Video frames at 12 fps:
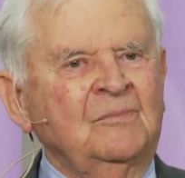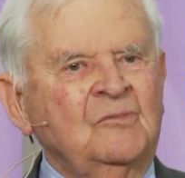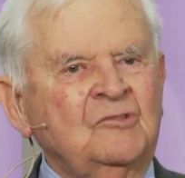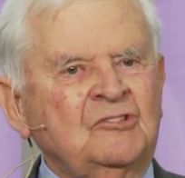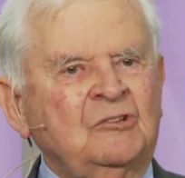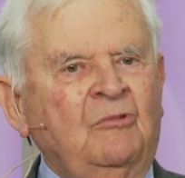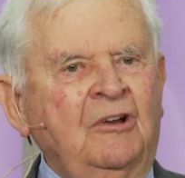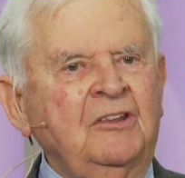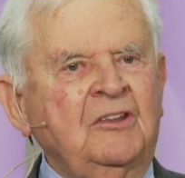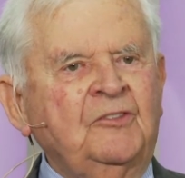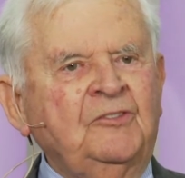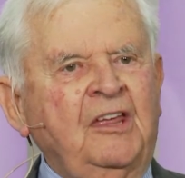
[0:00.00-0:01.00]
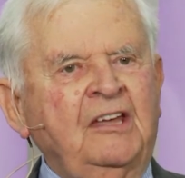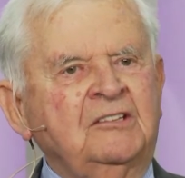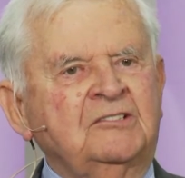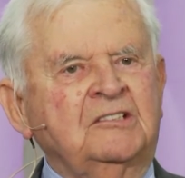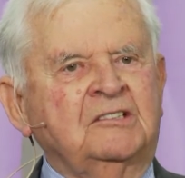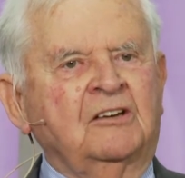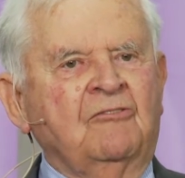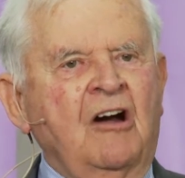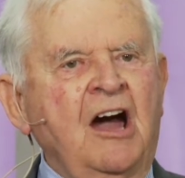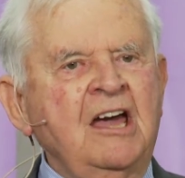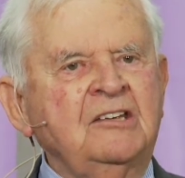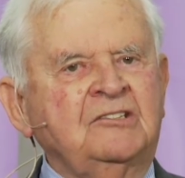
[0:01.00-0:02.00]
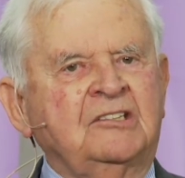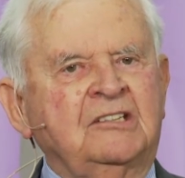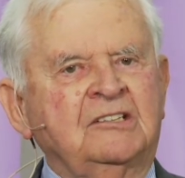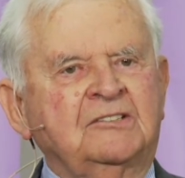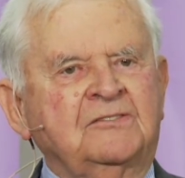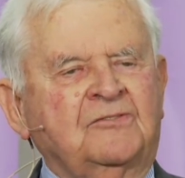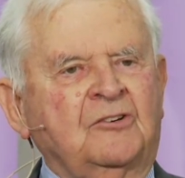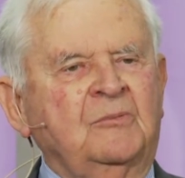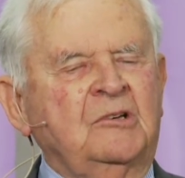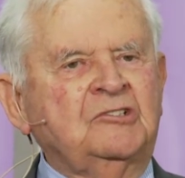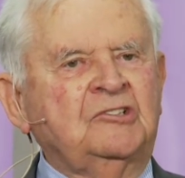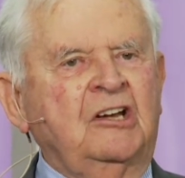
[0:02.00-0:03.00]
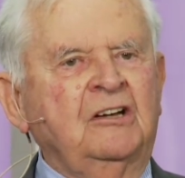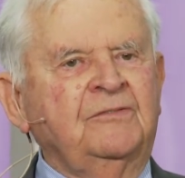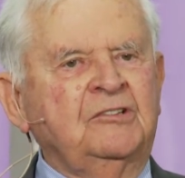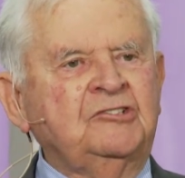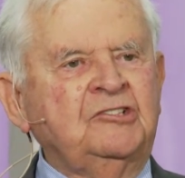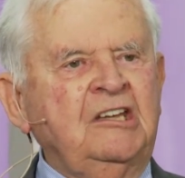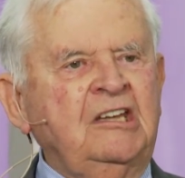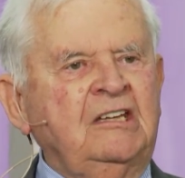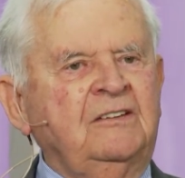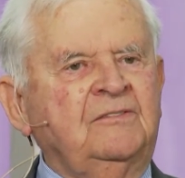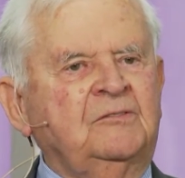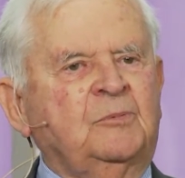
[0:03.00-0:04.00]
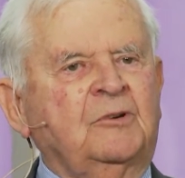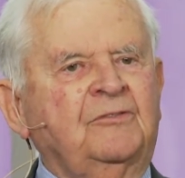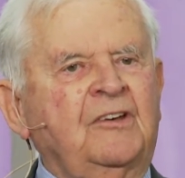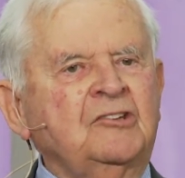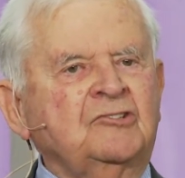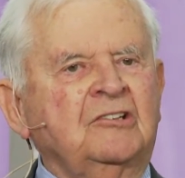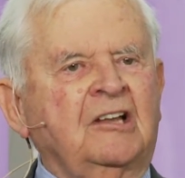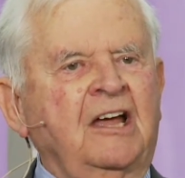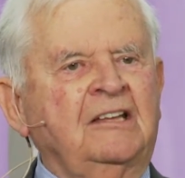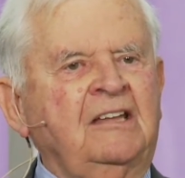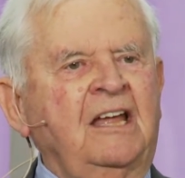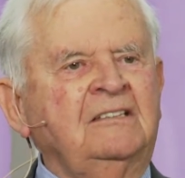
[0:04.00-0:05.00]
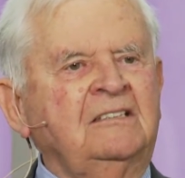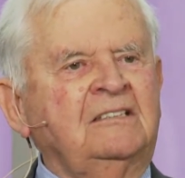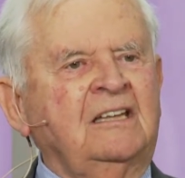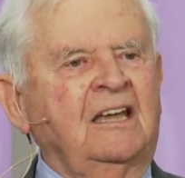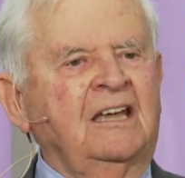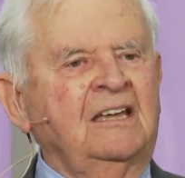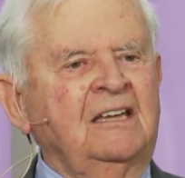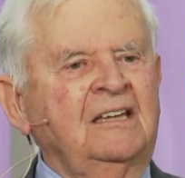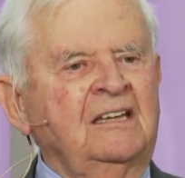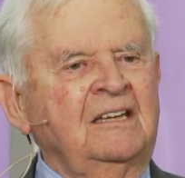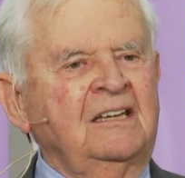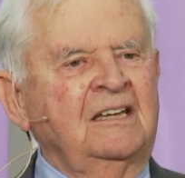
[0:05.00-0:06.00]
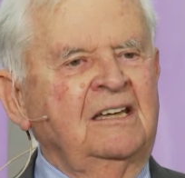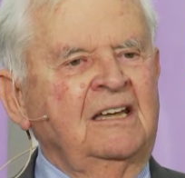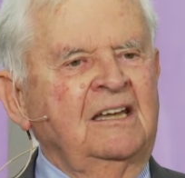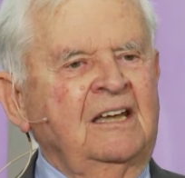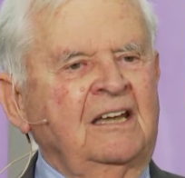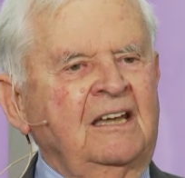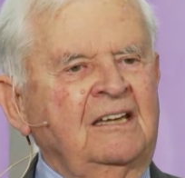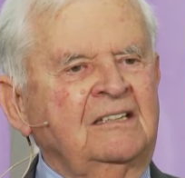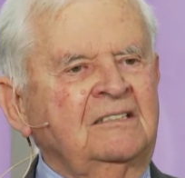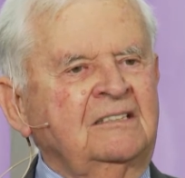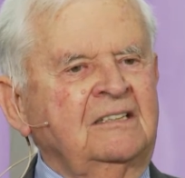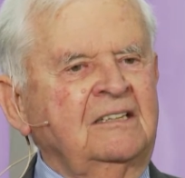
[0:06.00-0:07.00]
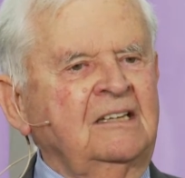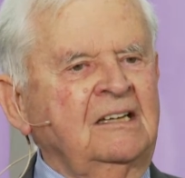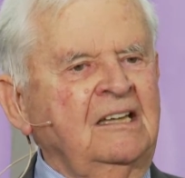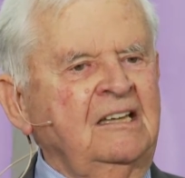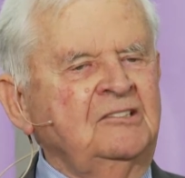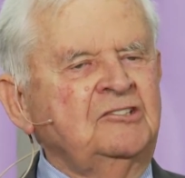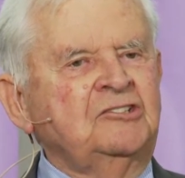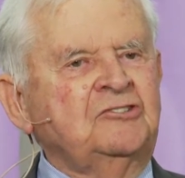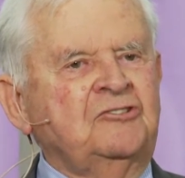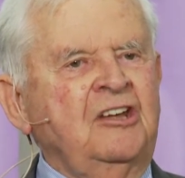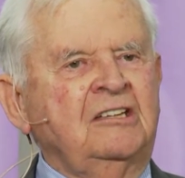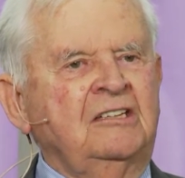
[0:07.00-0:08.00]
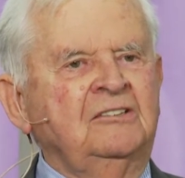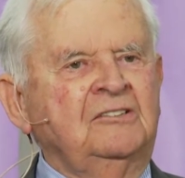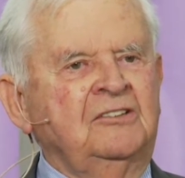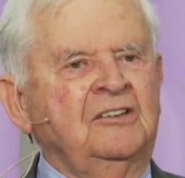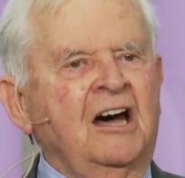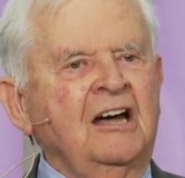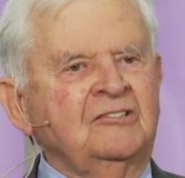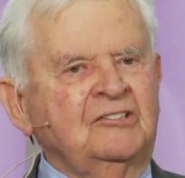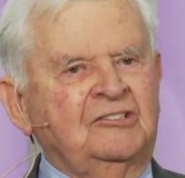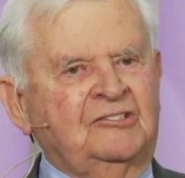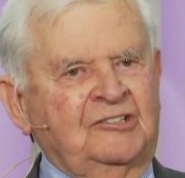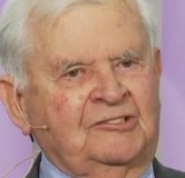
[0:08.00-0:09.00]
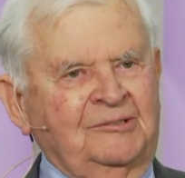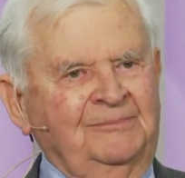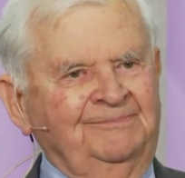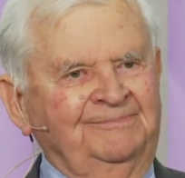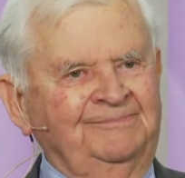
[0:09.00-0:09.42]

So one of the things that arises from a self-achieved professional identity is that it leads straight into narcissism.